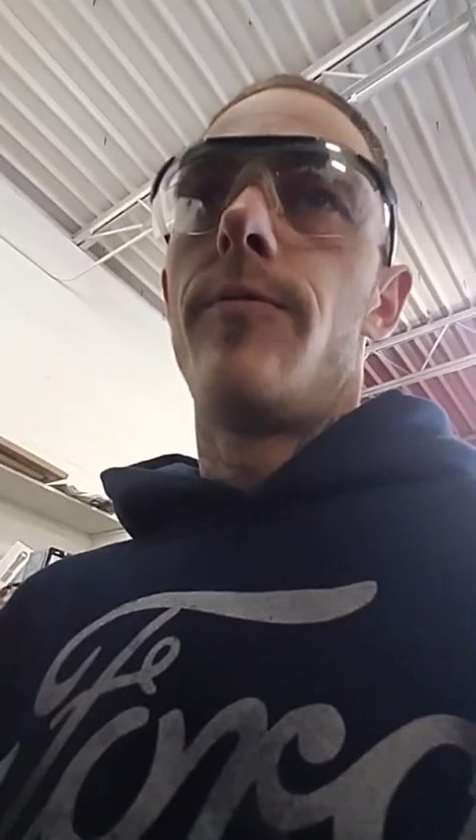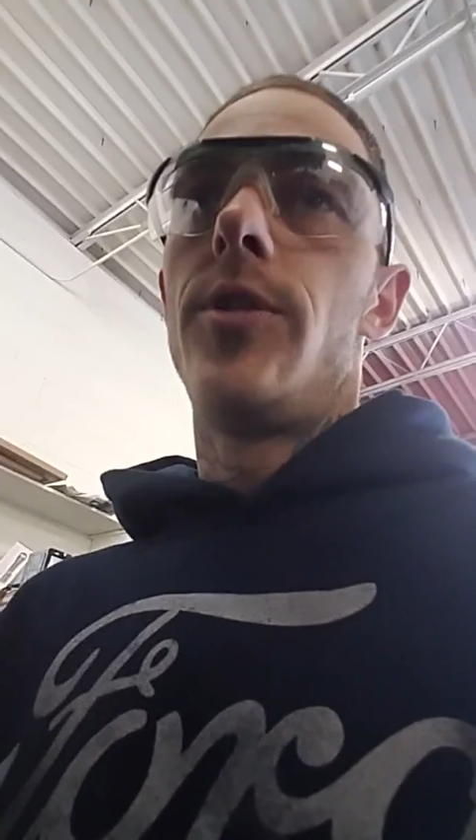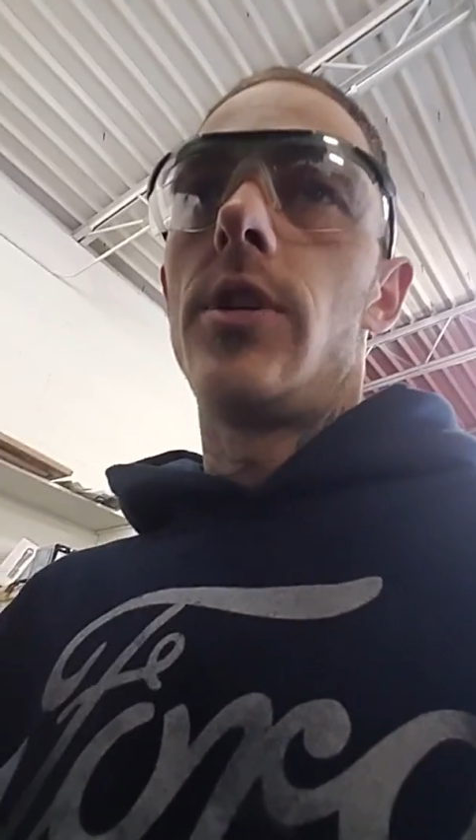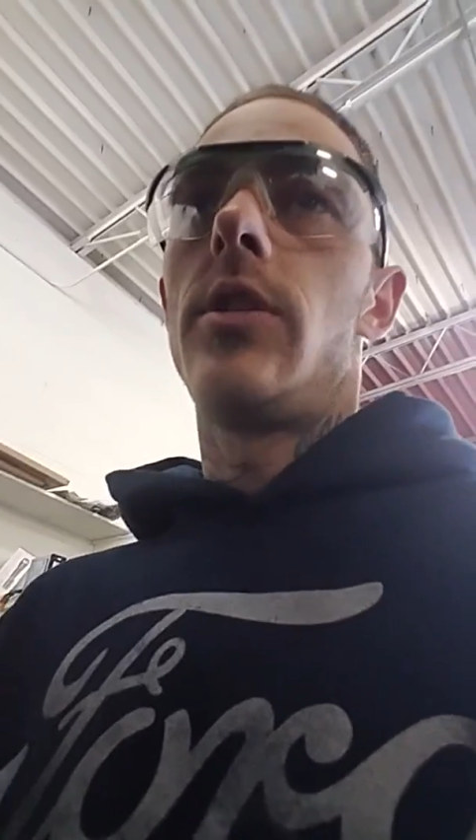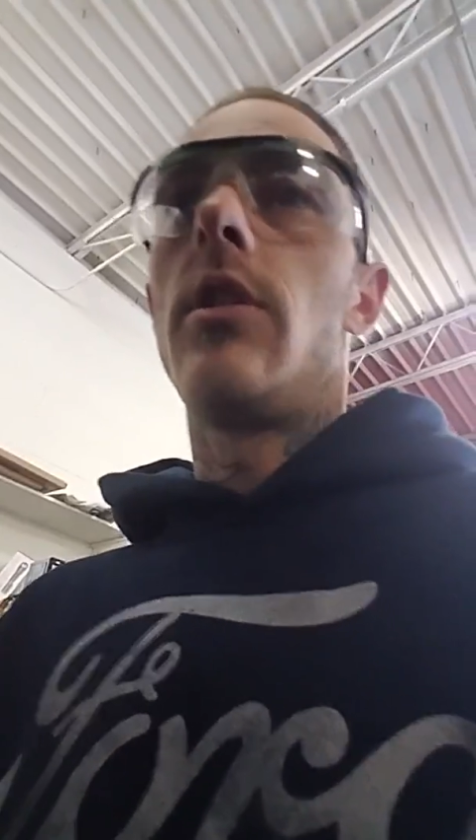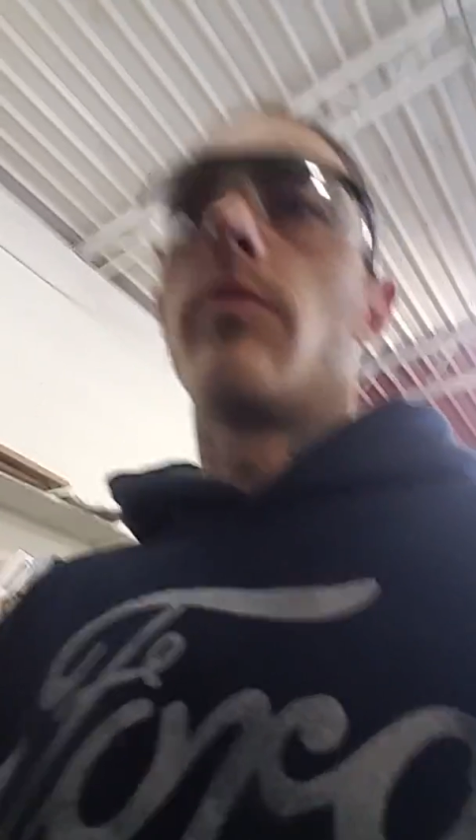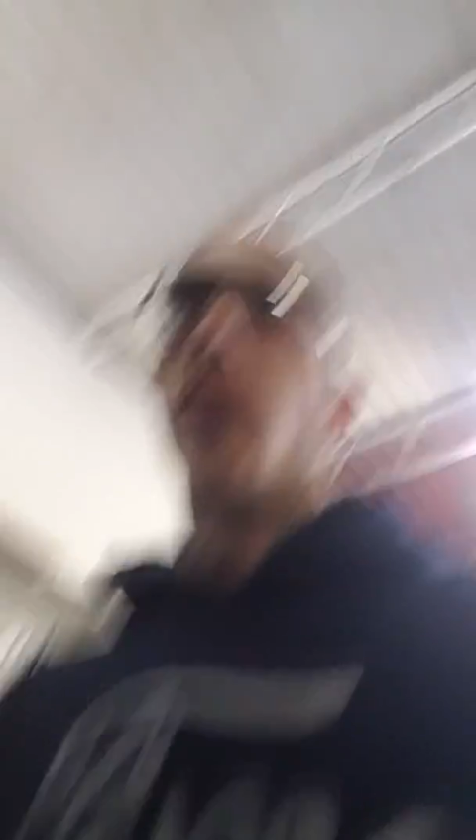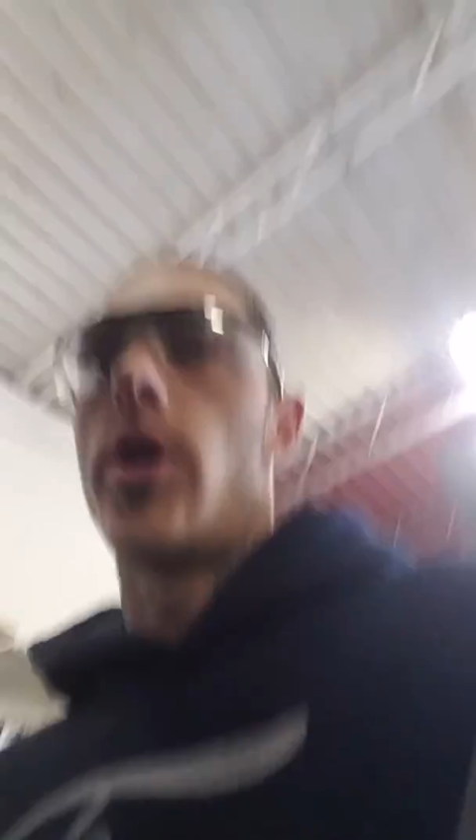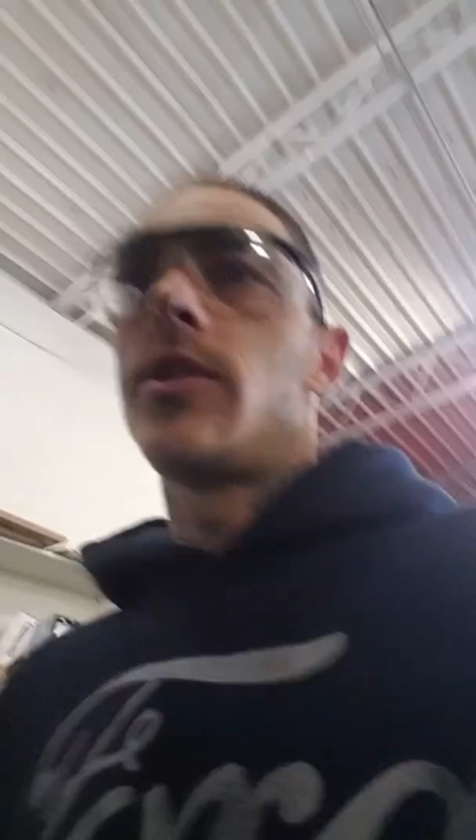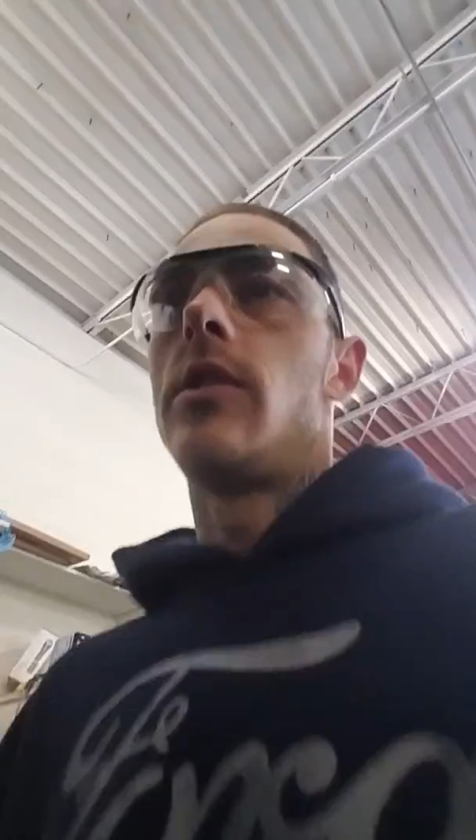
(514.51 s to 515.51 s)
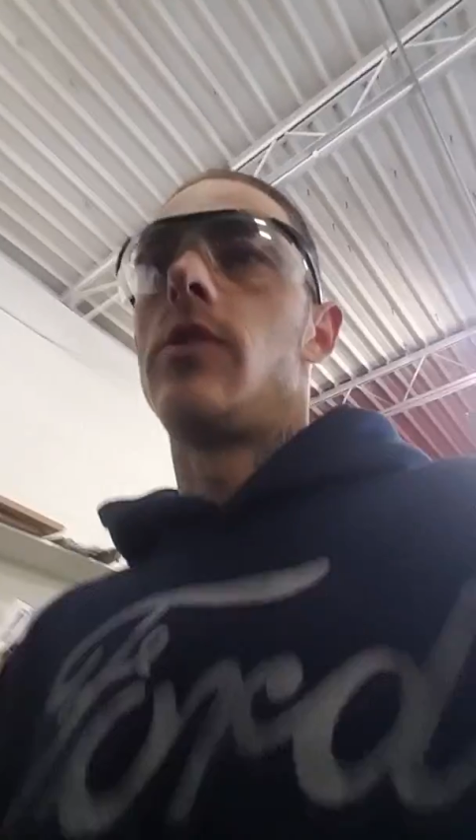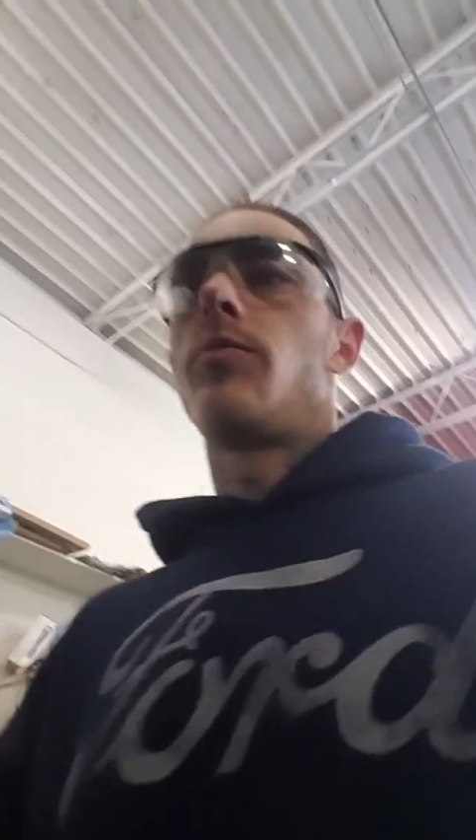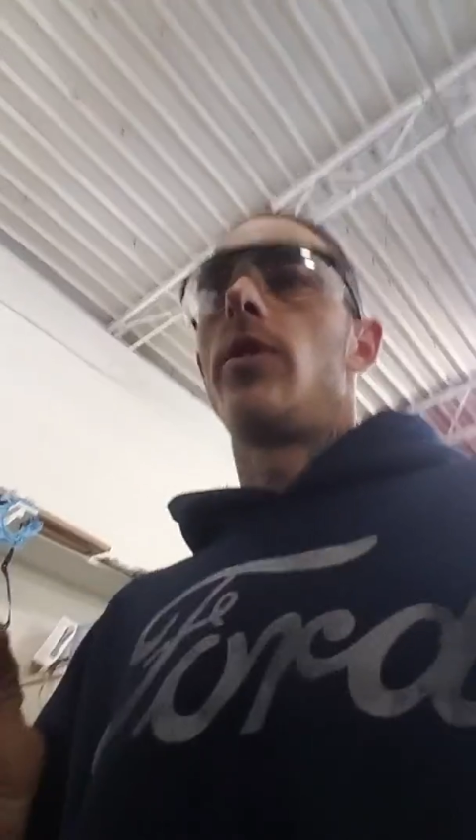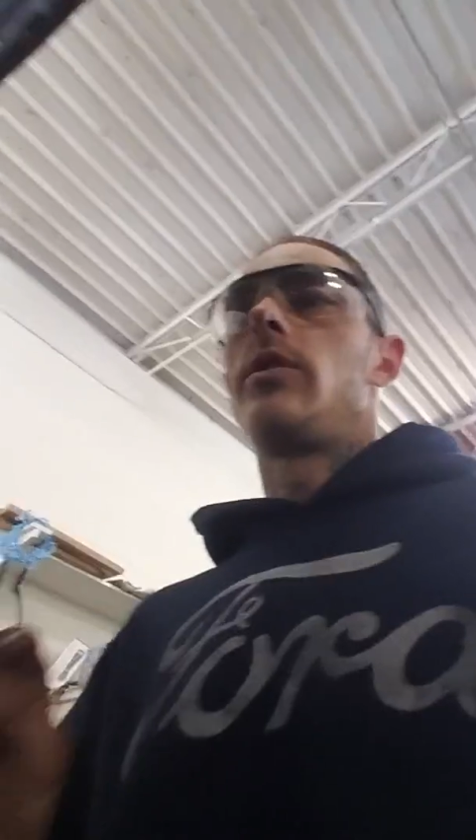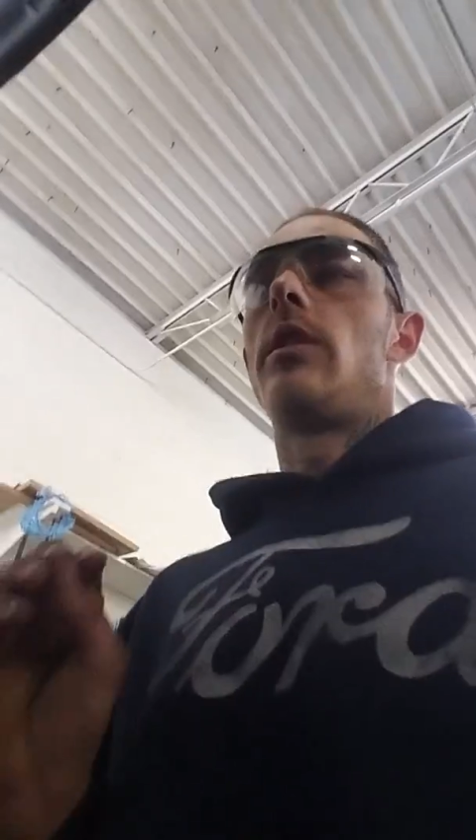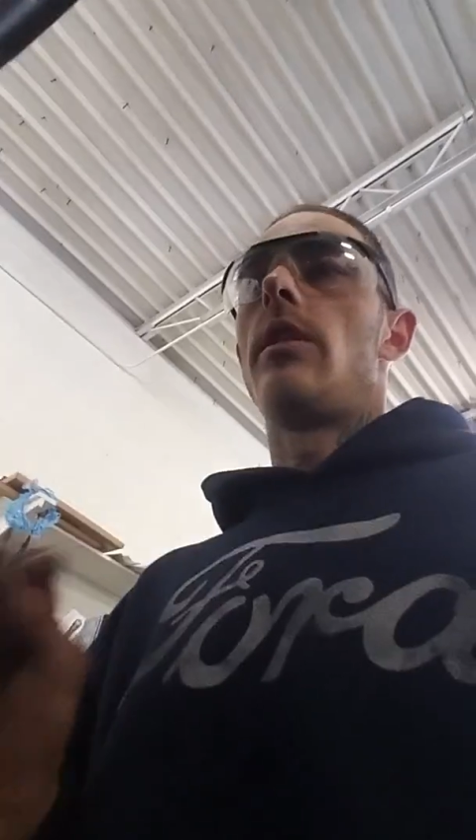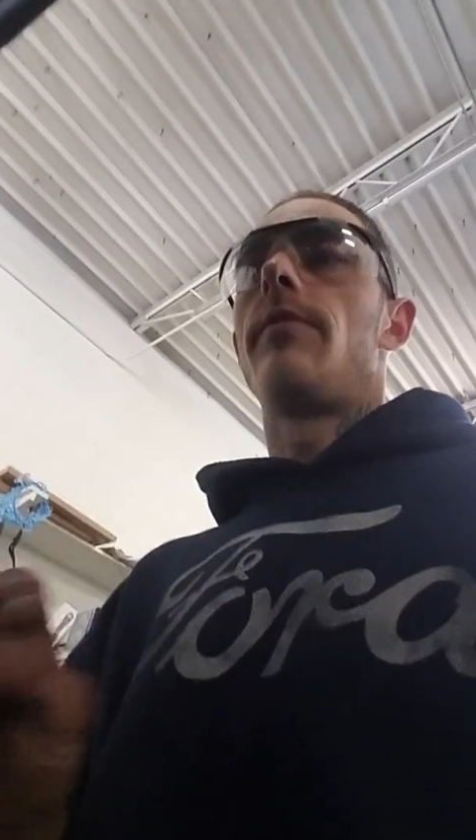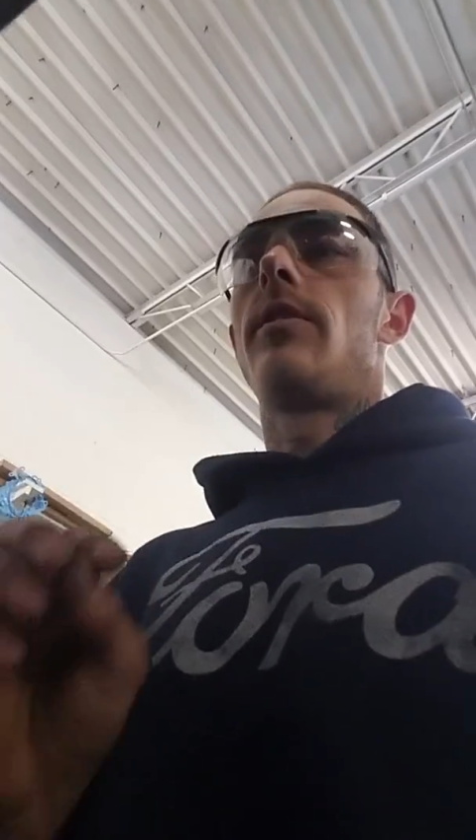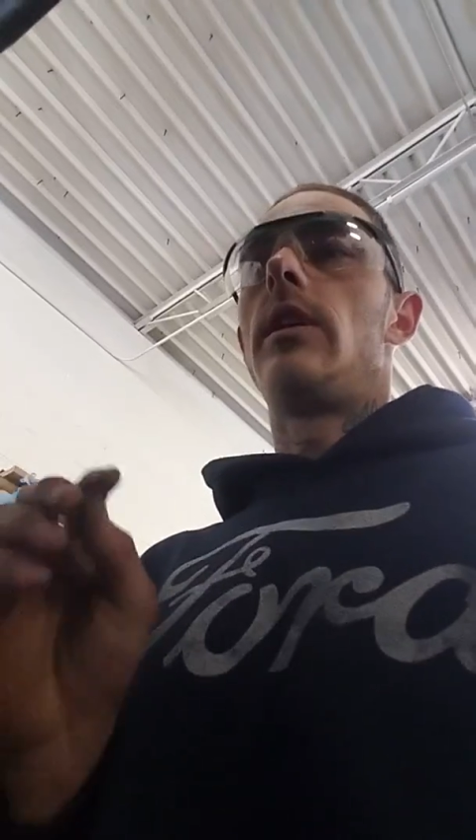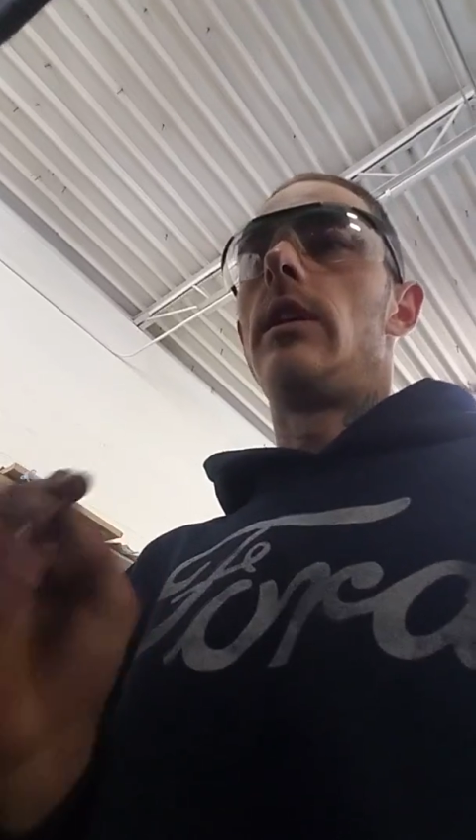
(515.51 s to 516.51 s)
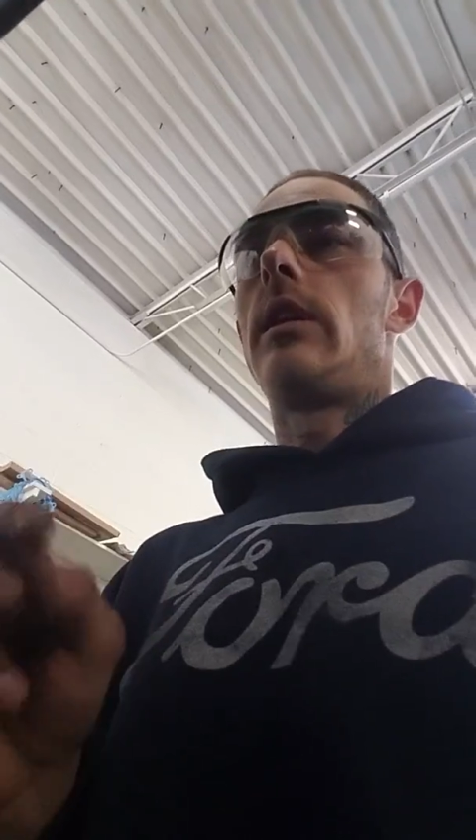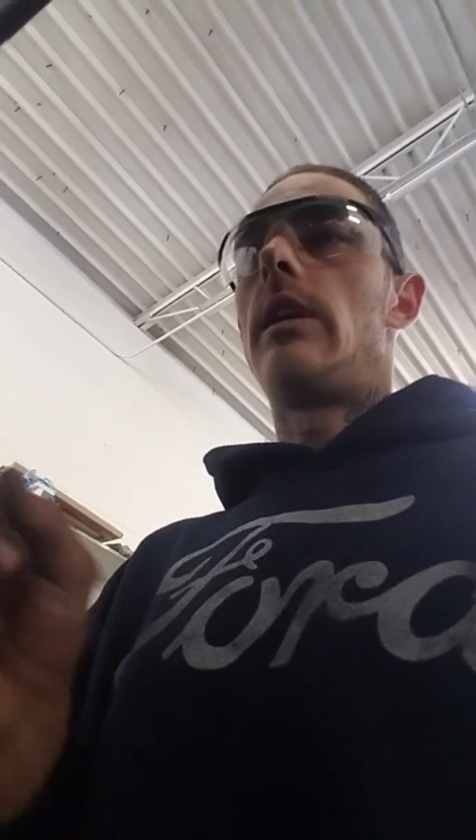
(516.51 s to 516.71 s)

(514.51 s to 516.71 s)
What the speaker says: just to compress the springs enough to get the